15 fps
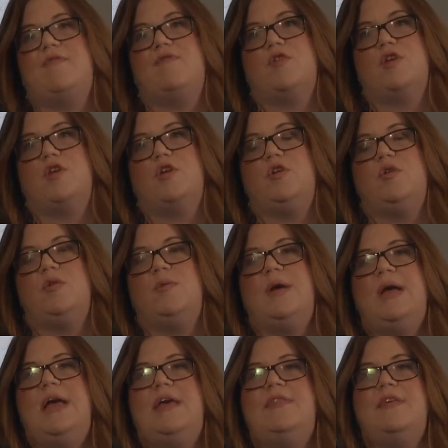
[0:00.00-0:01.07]
that for you
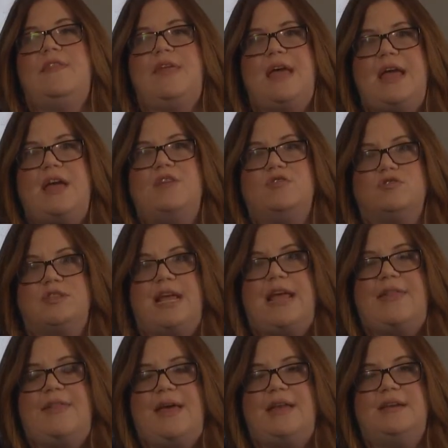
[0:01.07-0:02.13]
that they
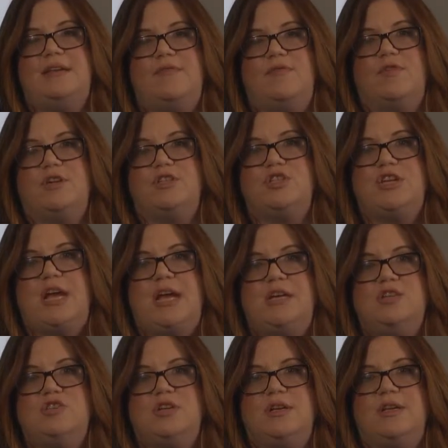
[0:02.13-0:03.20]
understand that
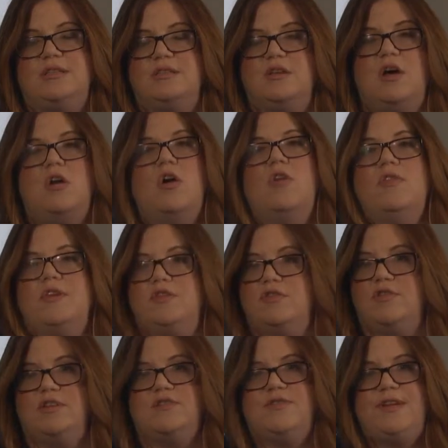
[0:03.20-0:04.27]
differentiation. It's not all the
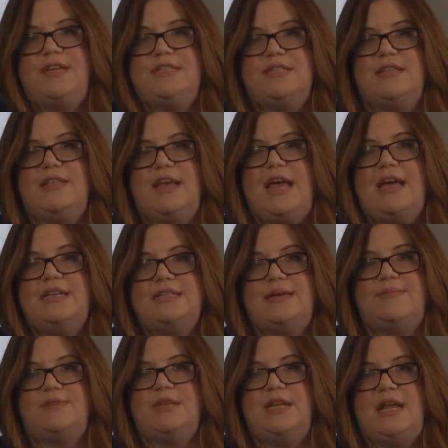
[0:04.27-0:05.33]
attorney's fees in the case
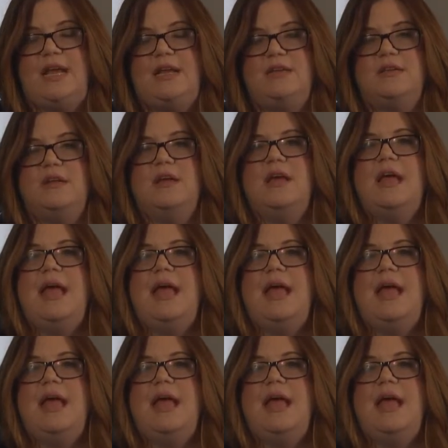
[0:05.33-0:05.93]
up to date.